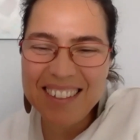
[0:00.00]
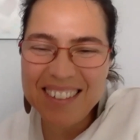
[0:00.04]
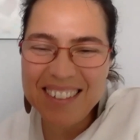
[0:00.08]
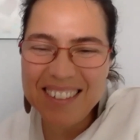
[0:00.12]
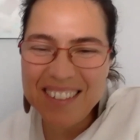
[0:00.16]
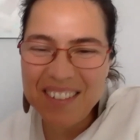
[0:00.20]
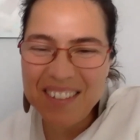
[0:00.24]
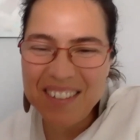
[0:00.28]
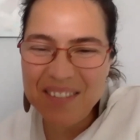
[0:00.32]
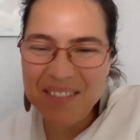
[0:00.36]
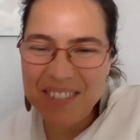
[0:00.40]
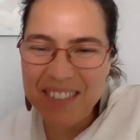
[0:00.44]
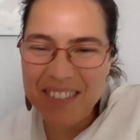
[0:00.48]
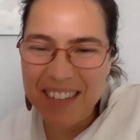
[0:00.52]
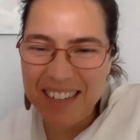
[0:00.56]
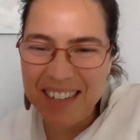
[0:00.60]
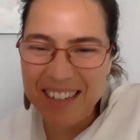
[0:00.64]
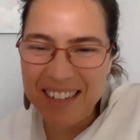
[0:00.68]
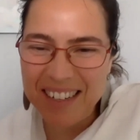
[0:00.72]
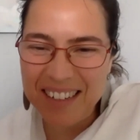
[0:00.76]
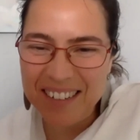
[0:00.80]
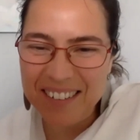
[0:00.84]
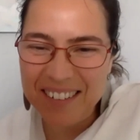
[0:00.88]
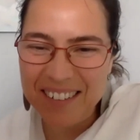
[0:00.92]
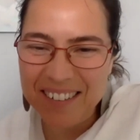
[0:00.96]
some
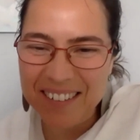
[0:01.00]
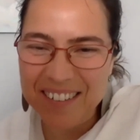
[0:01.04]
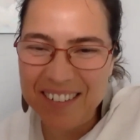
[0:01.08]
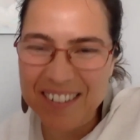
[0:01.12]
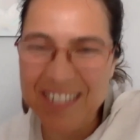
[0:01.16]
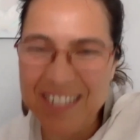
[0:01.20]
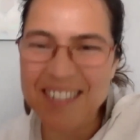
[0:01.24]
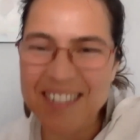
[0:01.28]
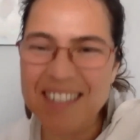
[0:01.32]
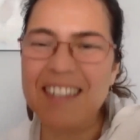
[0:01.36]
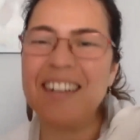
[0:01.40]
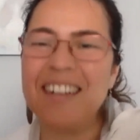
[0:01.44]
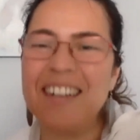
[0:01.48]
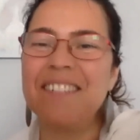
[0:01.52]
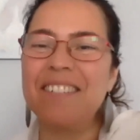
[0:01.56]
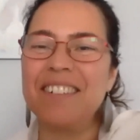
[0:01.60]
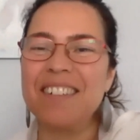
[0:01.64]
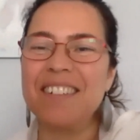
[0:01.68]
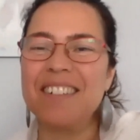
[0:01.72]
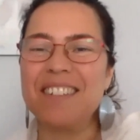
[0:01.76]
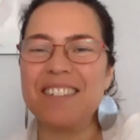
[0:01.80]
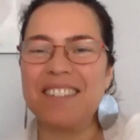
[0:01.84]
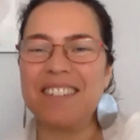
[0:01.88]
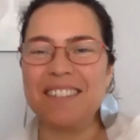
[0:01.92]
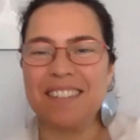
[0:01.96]
technical things that I
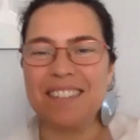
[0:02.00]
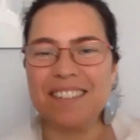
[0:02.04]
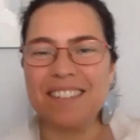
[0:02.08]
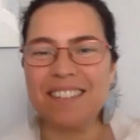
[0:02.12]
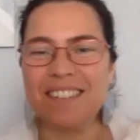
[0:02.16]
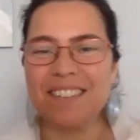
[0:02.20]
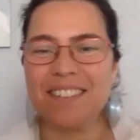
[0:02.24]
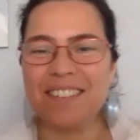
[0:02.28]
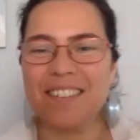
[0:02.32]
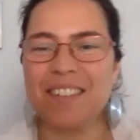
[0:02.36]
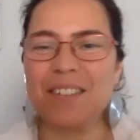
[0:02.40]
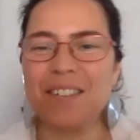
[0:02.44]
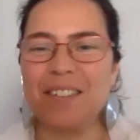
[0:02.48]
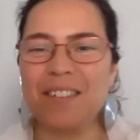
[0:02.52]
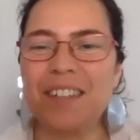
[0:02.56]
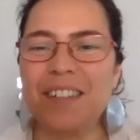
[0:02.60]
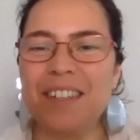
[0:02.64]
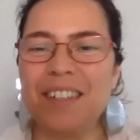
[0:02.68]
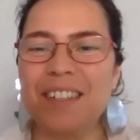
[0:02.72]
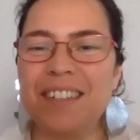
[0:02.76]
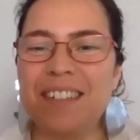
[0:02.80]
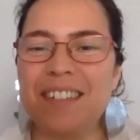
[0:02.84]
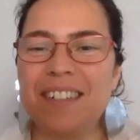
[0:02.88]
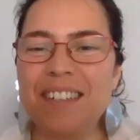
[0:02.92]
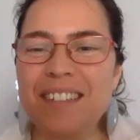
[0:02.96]
want to also
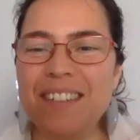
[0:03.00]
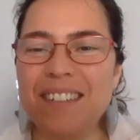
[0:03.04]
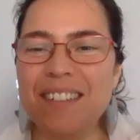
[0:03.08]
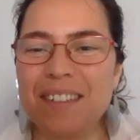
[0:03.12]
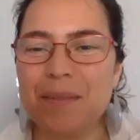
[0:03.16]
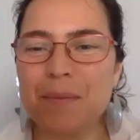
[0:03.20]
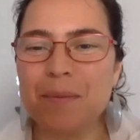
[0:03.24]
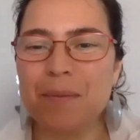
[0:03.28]
introduce.